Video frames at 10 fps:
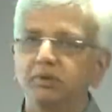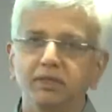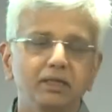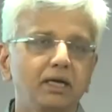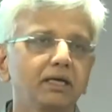But
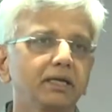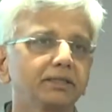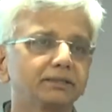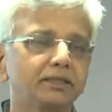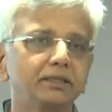in our
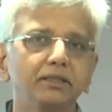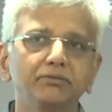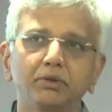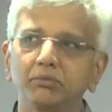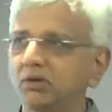case, I think
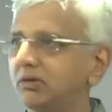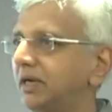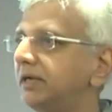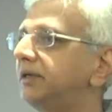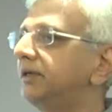from around
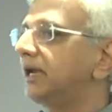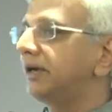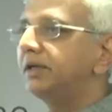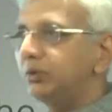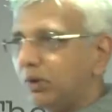
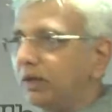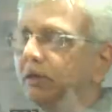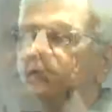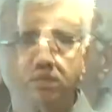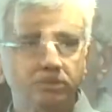
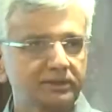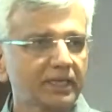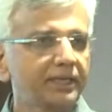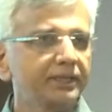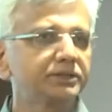1991, the
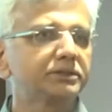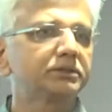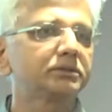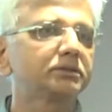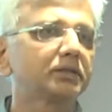society has
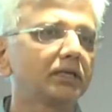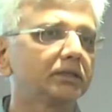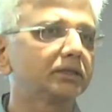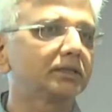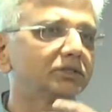
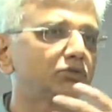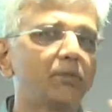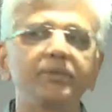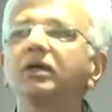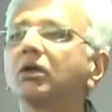started
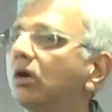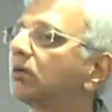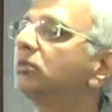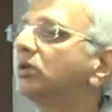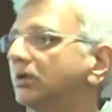transforming a
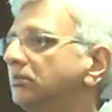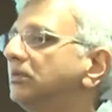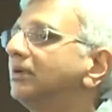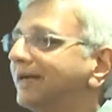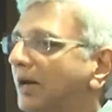lot more
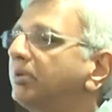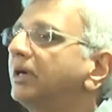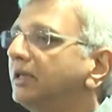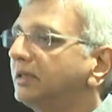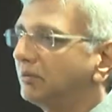
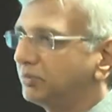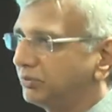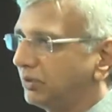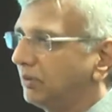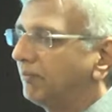rapidly than
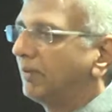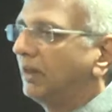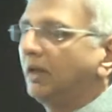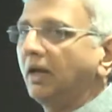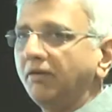before.
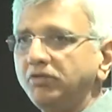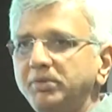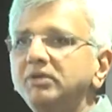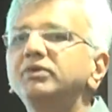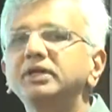And we've
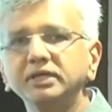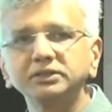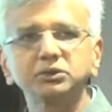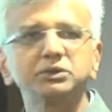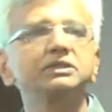been witness
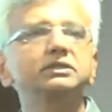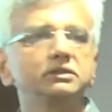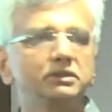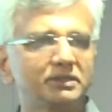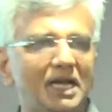to this,
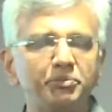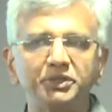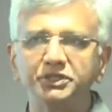this rapid